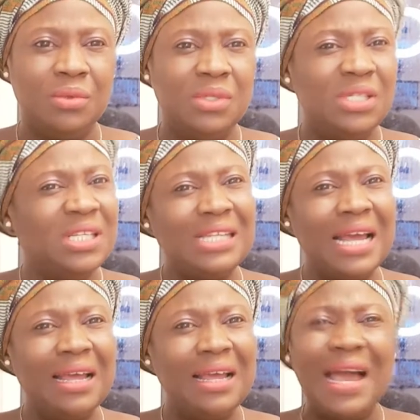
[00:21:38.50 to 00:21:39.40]
Sister,
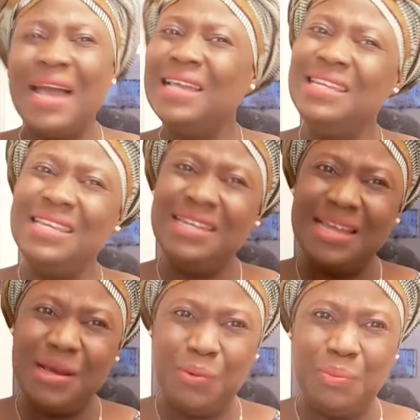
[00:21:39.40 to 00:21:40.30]
I need
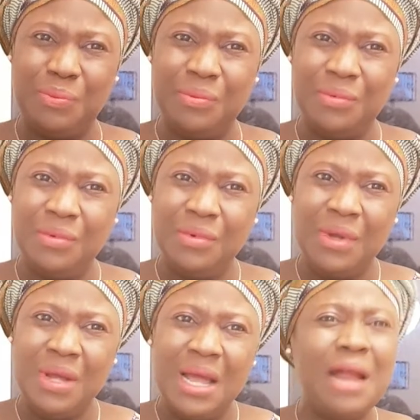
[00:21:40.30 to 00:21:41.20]
help.
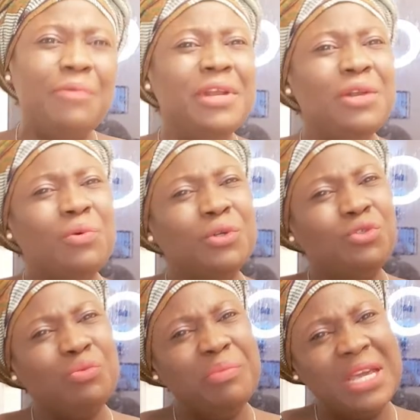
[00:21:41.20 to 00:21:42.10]
I really want
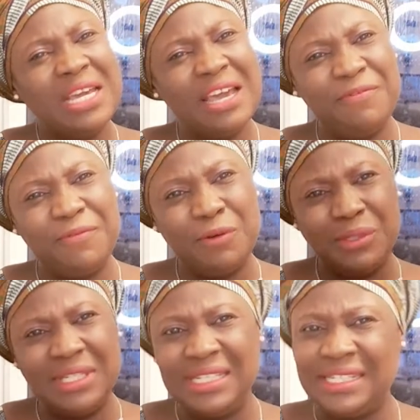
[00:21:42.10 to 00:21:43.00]
to make
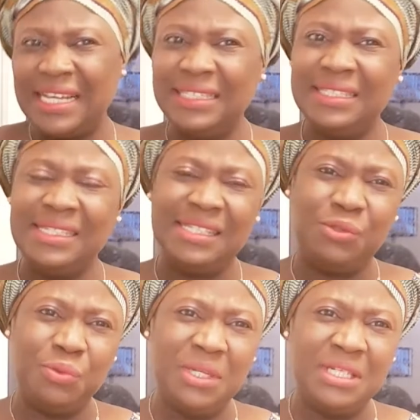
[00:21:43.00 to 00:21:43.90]
effort in such
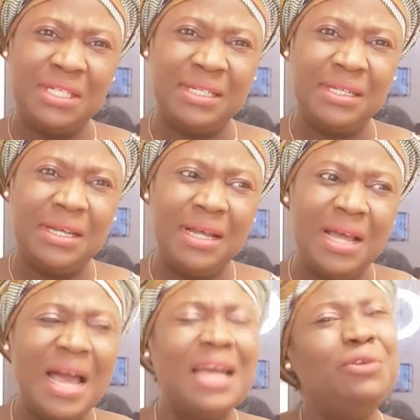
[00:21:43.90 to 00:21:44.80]
situation.
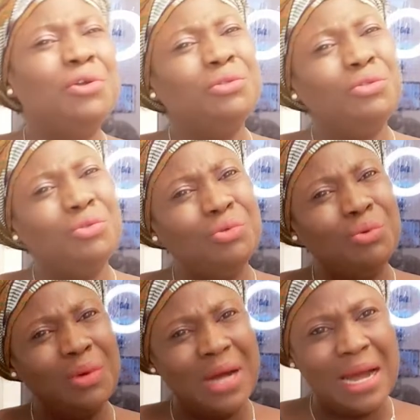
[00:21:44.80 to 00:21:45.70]
I don't
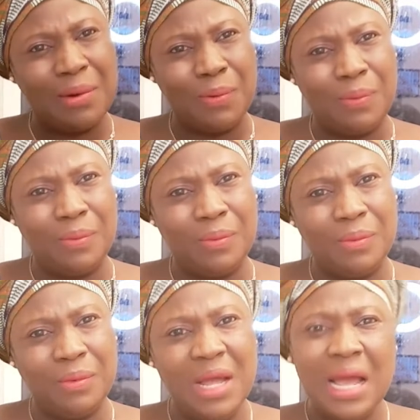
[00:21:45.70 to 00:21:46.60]
know how.
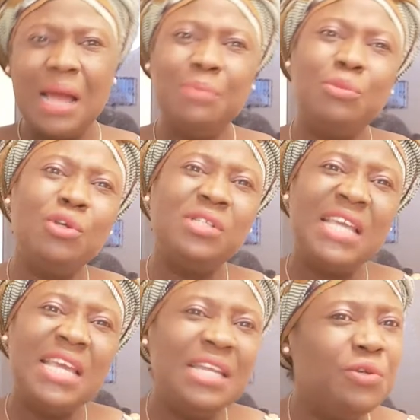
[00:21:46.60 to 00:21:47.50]
I'm not
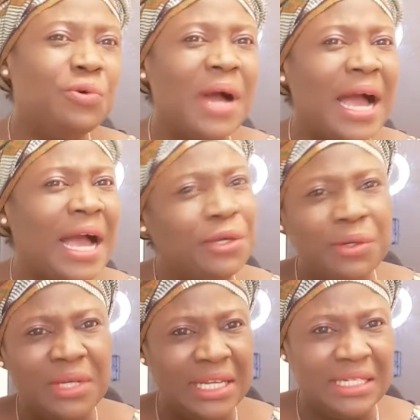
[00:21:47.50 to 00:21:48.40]
saying you are Iron
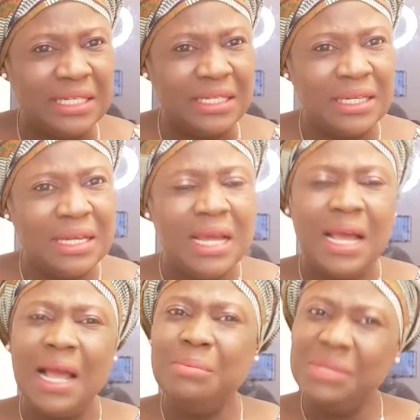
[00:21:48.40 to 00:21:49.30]
Lady.
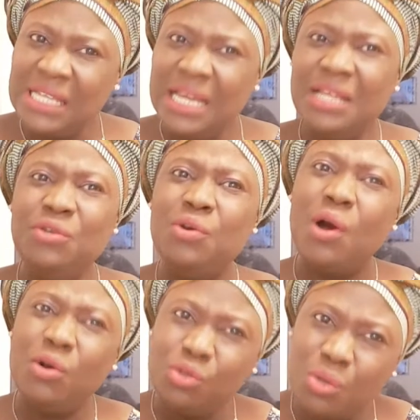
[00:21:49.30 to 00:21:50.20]
I'm saying you are
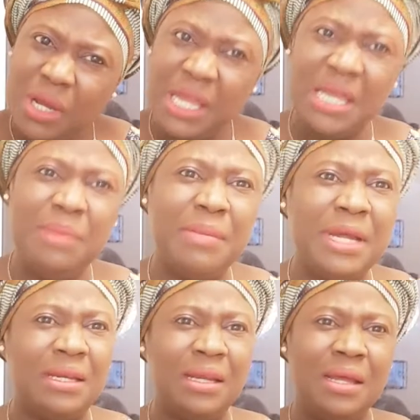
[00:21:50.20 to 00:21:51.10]
also a human.